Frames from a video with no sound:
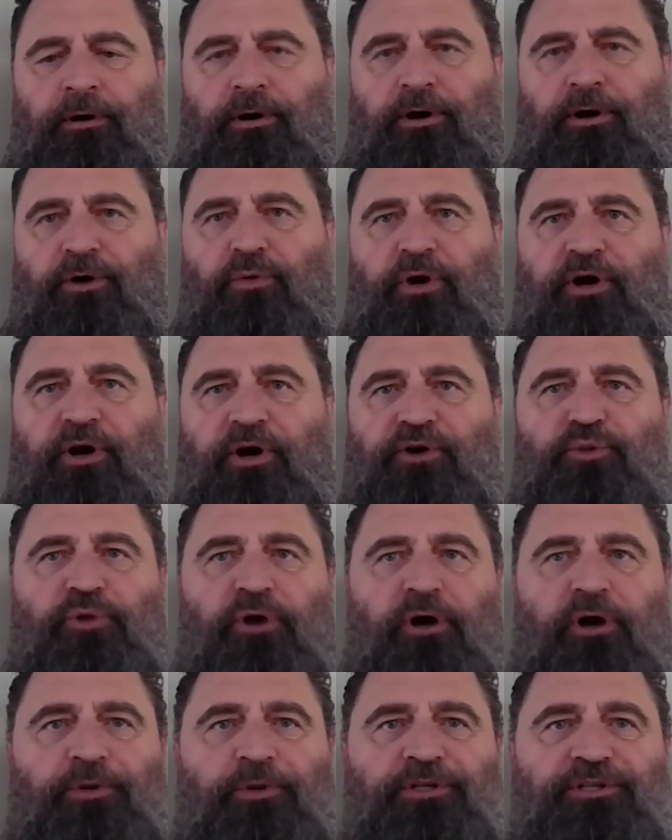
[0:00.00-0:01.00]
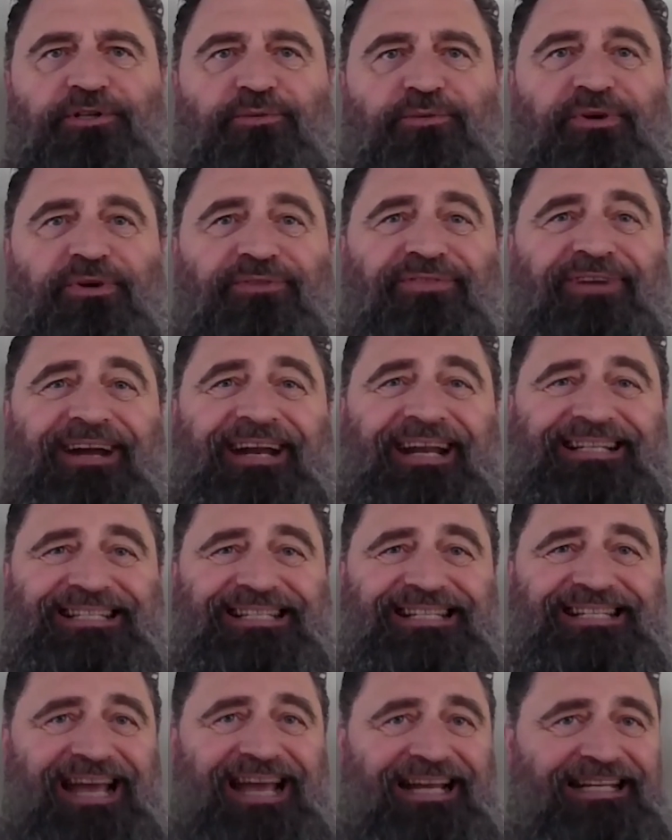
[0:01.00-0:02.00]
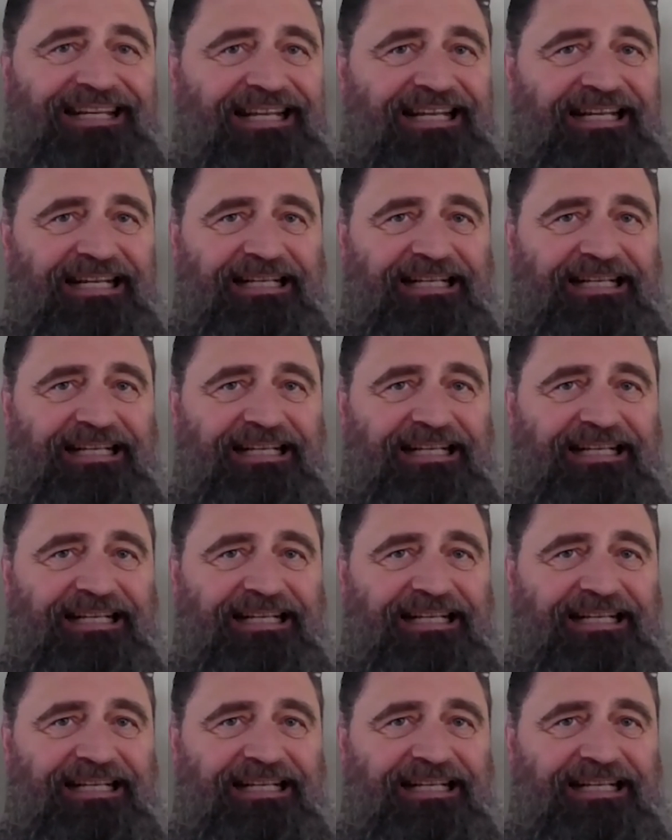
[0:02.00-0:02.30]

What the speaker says: acquire new properties, and refinance debt.